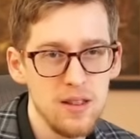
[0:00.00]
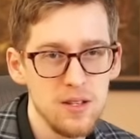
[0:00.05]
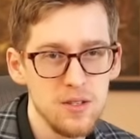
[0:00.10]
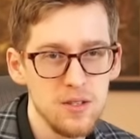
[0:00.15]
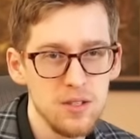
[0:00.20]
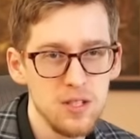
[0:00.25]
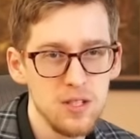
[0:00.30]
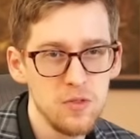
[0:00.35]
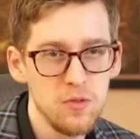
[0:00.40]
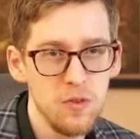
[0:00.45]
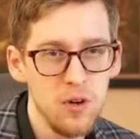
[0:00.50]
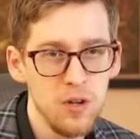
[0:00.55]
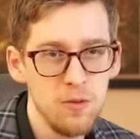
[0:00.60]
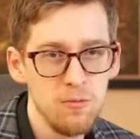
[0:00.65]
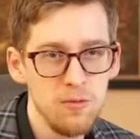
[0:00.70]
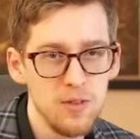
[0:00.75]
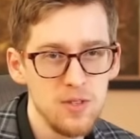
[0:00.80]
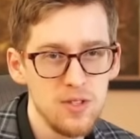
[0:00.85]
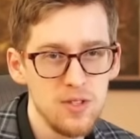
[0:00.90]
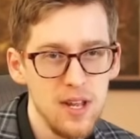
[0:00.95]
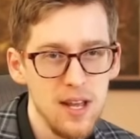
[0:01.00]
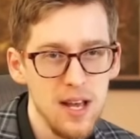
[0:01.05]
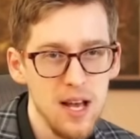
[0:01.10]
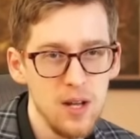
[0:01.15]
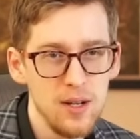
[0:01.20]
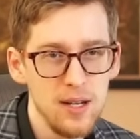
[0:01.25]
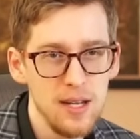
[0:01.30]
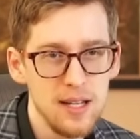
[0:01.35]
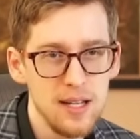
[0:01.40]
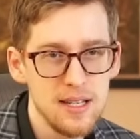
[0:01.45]
The search volume was
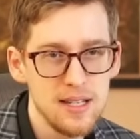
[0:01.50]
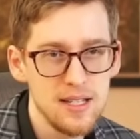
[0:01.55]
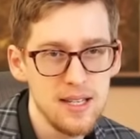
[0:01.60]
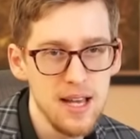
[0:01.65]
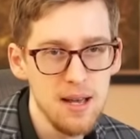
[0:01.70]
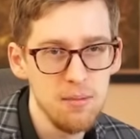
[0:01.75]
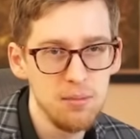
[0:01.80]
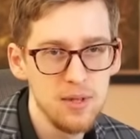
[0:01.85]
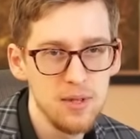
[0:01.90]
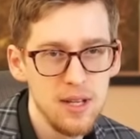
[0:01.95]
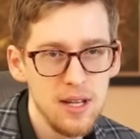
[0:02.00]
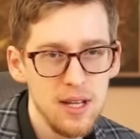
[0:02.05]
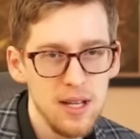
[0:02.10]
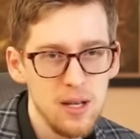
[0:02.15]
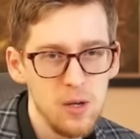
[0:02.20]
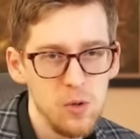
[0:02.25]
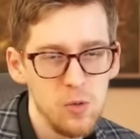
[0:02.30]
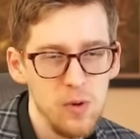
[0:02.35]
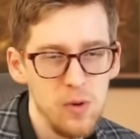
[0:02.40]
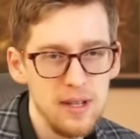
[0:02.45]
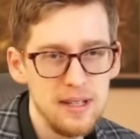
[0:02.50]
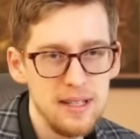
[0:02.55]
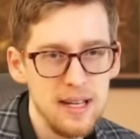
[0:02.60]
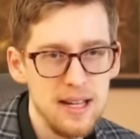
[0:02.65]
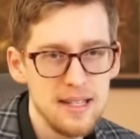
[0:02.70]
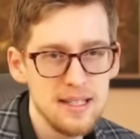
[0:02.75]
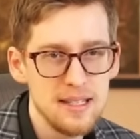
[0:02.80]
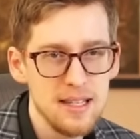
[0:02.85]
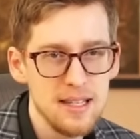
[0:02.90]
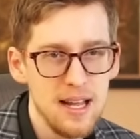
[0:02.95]
down, except when
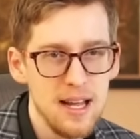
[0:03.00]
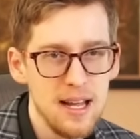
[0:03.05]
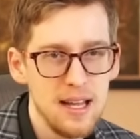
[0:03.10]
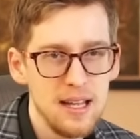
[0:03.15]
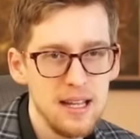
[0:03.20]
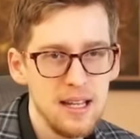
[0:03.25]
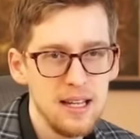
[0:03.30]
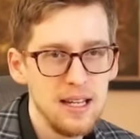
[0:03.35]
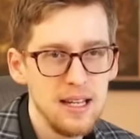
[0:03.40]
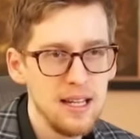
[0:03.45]
Tesla